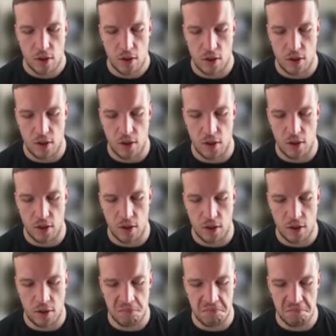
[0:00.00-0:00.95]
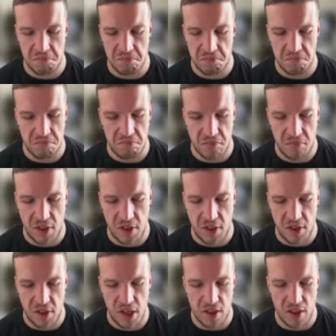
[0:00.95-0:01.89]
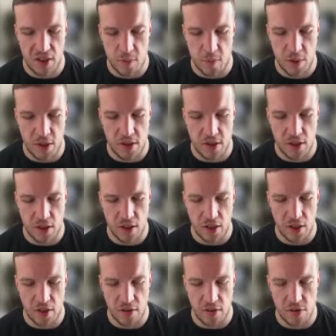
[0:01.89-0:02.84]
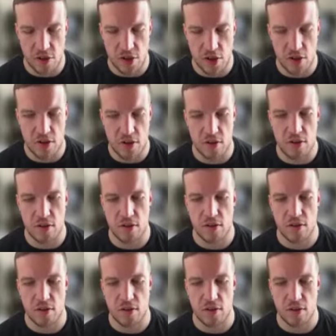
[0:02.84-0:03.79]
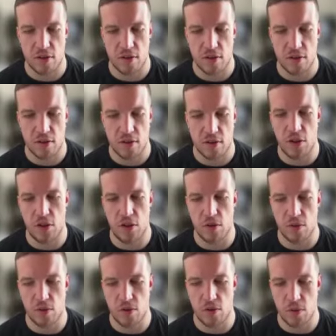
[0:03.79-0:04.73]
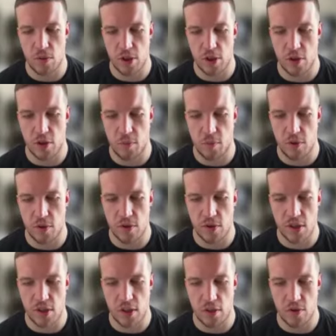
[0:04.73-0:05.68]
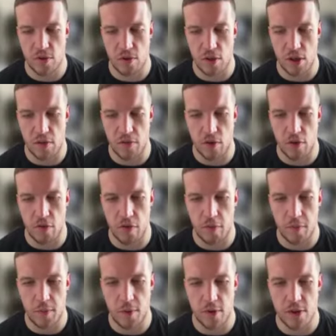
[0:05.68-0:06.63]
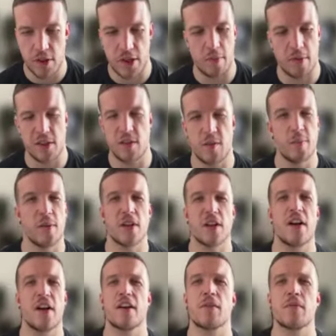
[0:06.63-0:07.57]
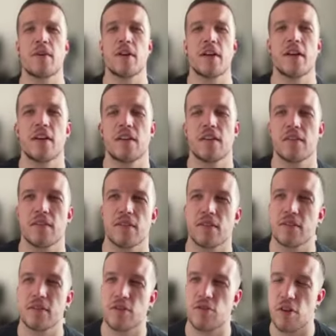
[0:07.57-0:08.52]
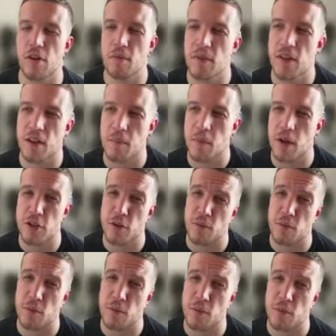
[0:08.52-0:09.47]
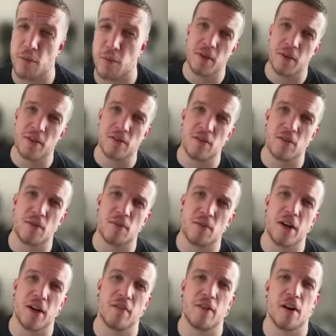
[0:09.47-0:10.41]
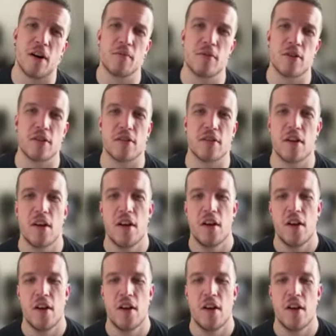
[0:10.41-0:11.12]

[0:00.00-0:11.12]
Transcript: And yeah, that's basically it's just continue to work on music and to live off of music. I'm a simple guy. I don't really dream that much about Grammys or whatever. I'm just